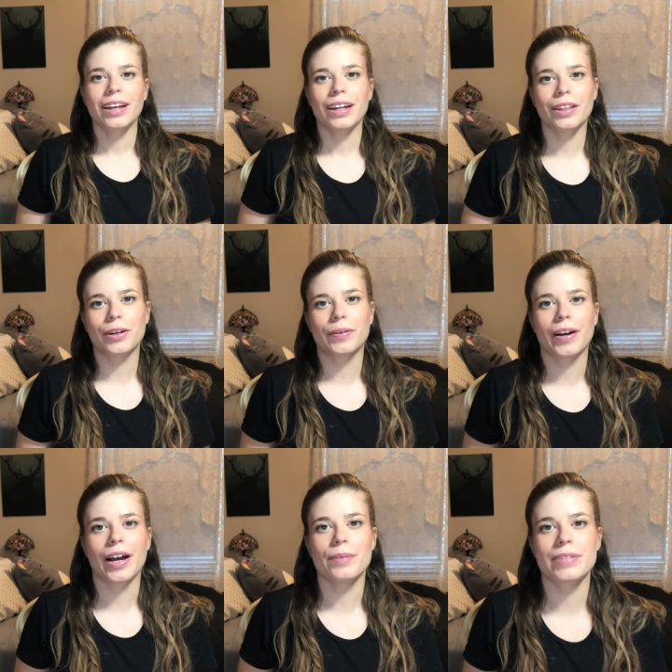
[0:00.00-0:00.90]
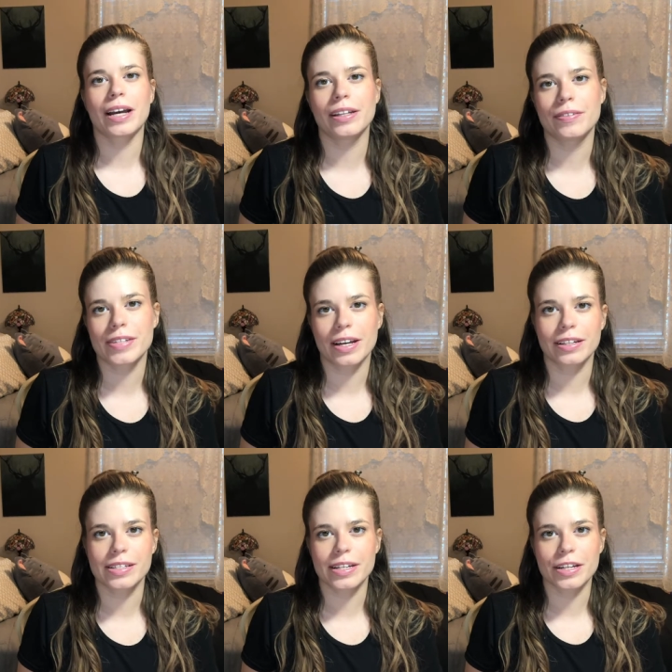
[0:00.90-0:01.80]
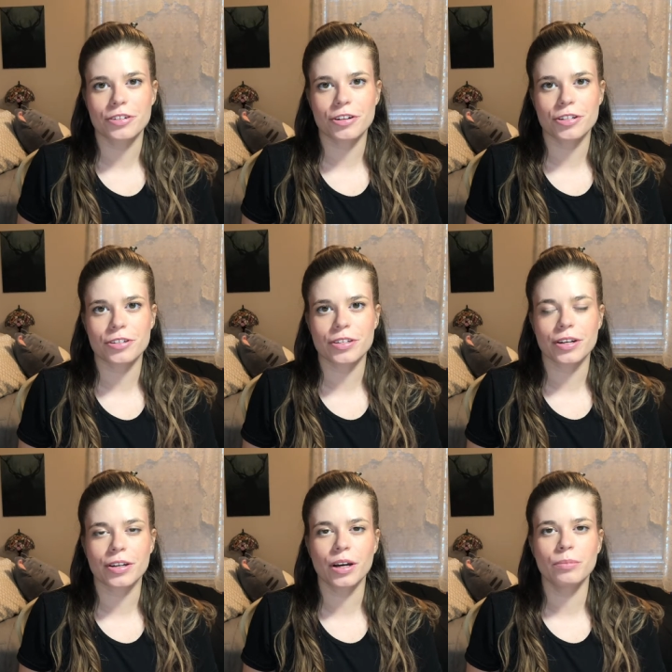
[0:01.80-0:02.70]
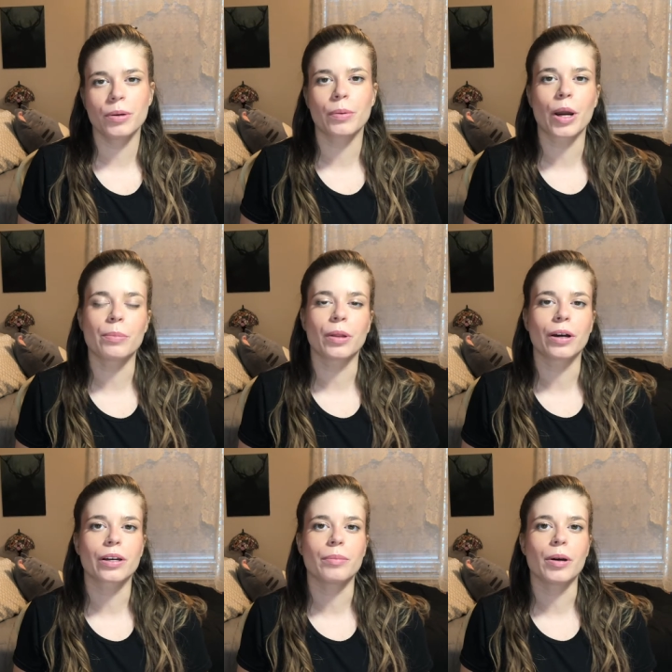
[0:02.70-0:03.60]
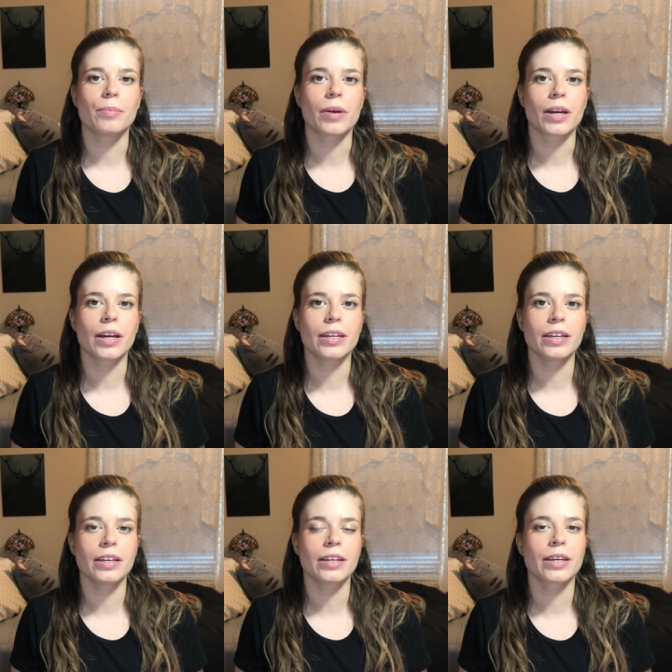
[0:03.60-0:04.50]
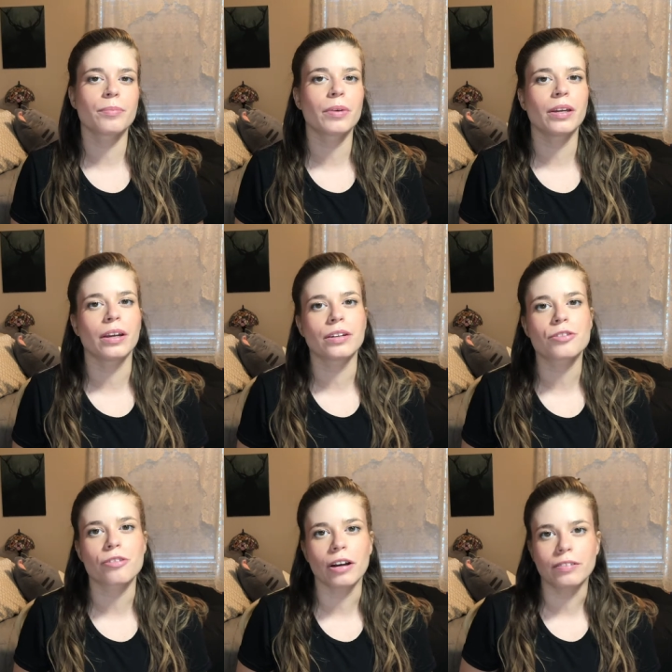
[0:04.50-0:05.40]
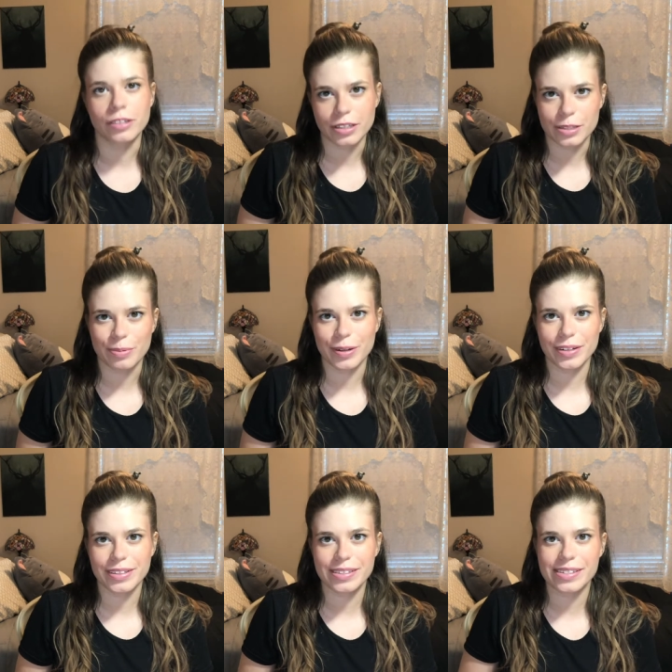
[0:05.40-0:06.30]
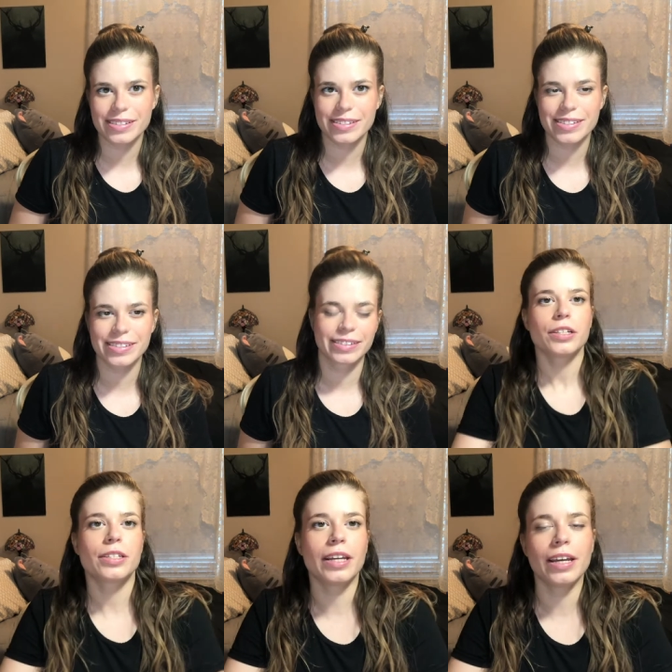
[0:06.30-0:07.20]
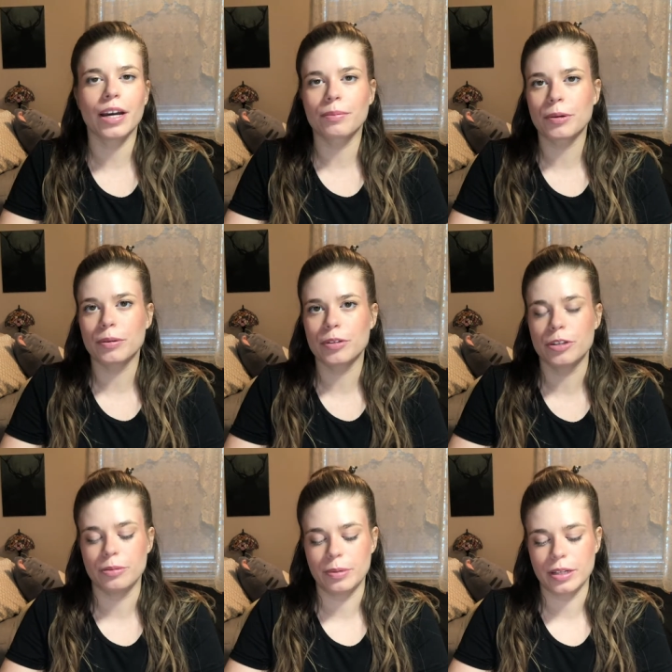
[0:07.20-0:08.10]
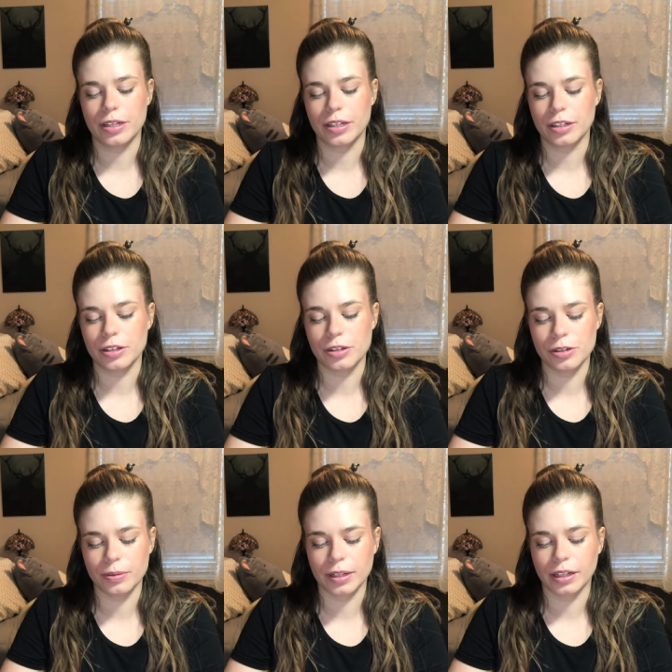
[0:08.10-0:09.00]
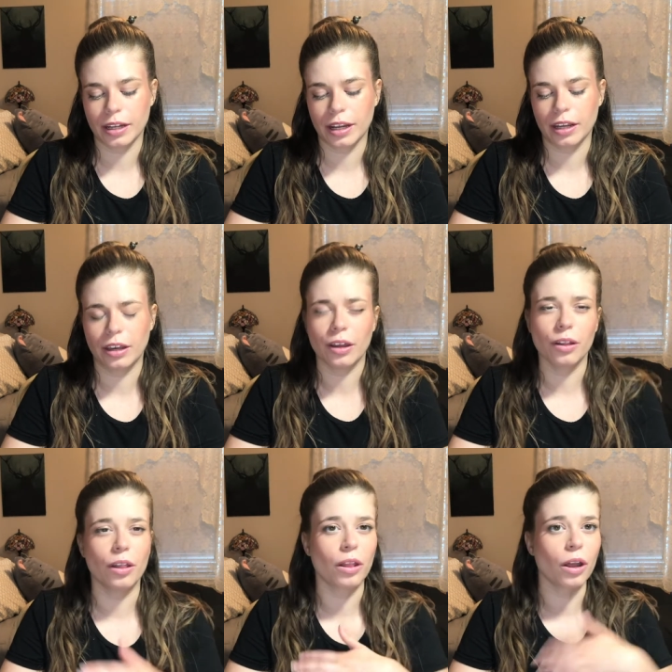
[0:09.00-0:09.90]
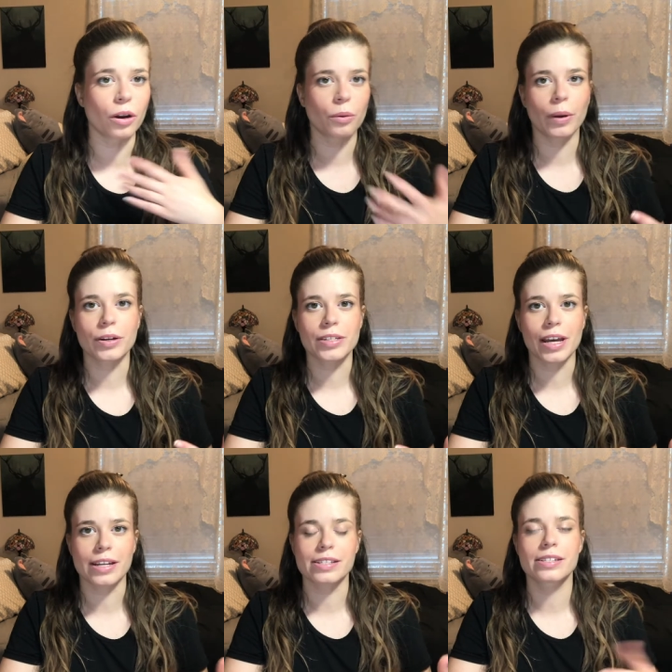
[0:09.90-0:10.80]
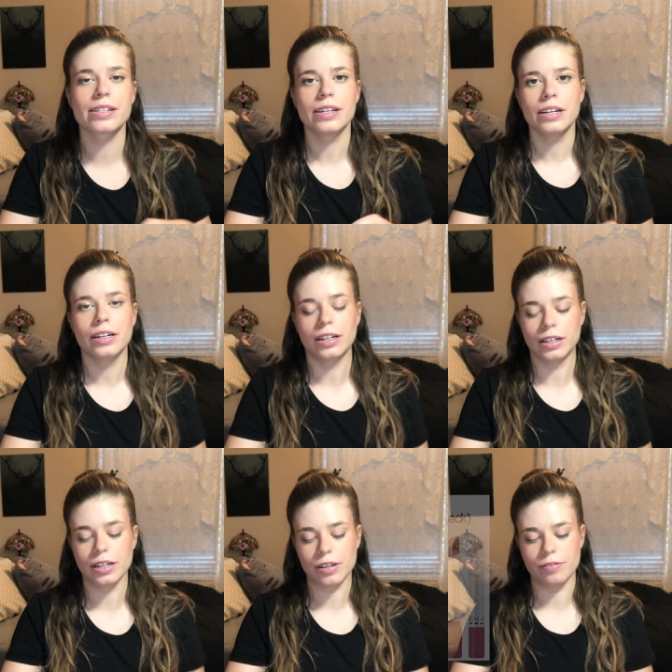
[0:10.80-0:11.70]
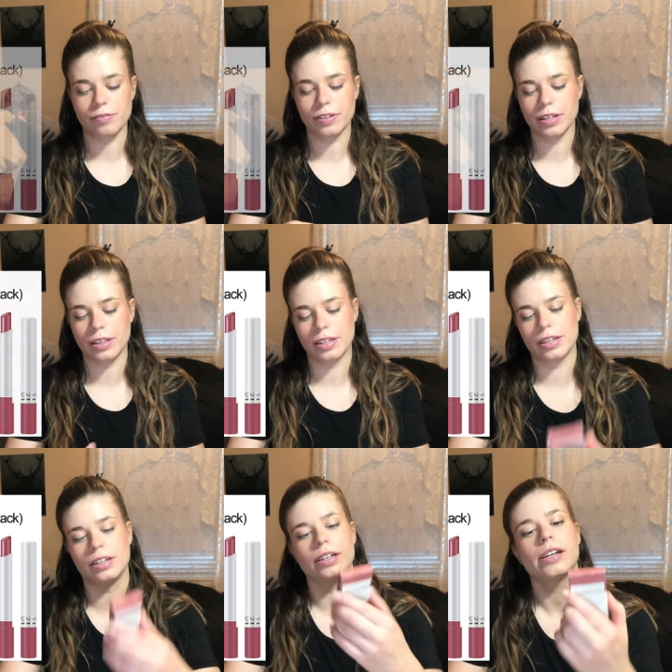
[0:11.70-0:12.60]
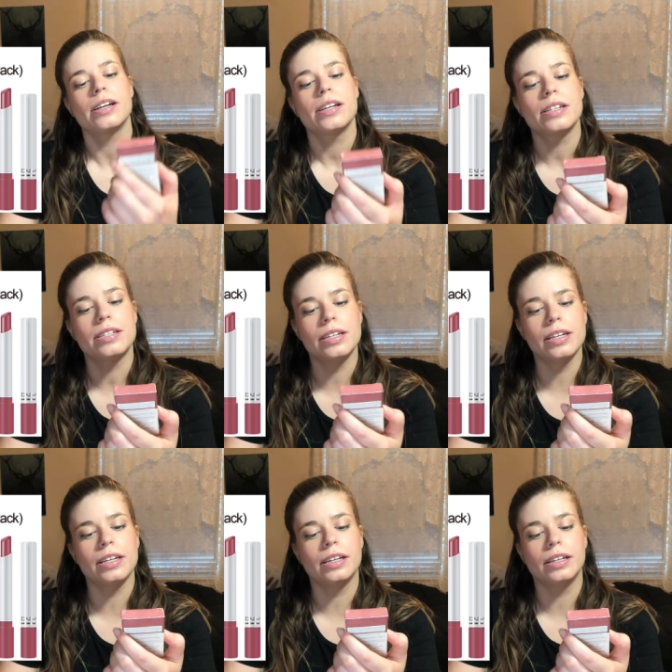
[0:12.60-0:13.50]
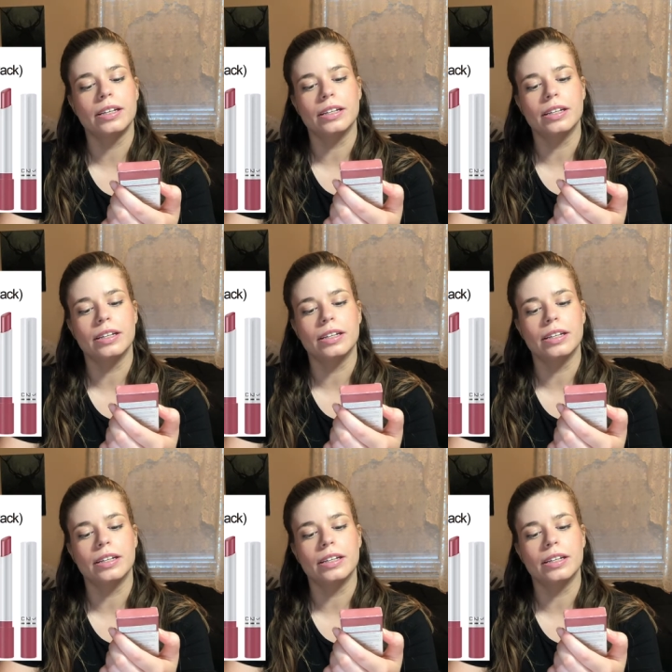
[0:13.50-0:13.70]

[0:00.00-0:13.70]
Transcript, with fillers: Hello, I'm Tali of Tali'sTinyTreasures.com, where I blog about my hiking, camping, and travel experiences. Today I'm going to be doing a long wear test of the DNM